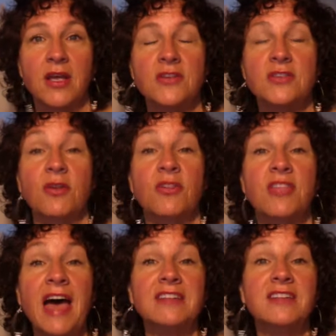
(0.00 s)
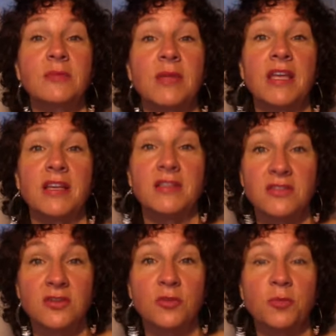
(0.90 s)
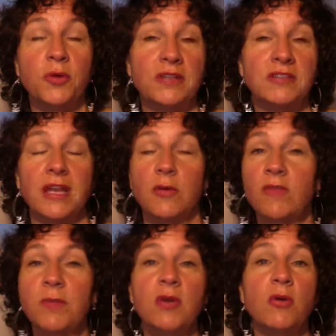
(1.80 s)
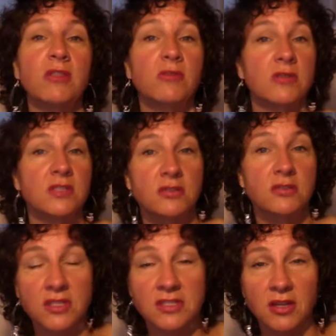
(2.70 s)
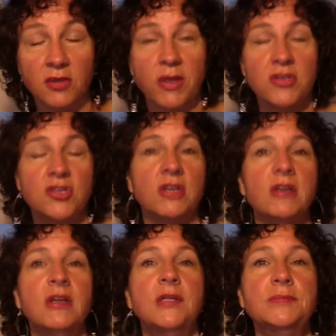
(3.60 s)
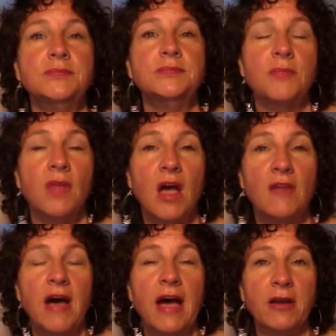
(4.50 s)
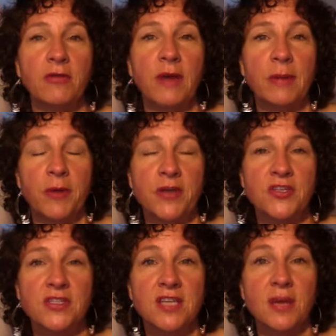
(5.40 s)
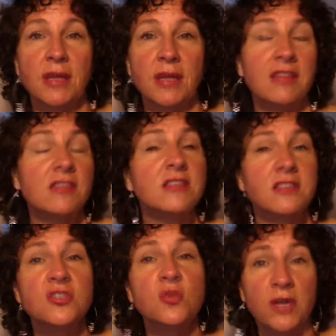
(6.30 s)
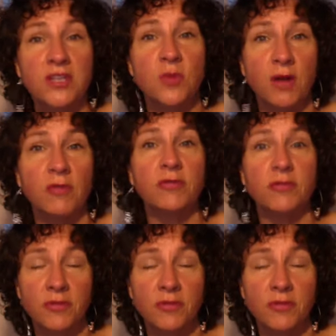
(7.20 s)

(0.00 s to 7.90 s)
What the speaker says: So that to me is super exciting. We've been going through this huge acceleration of higher vibrations coming in since 2012.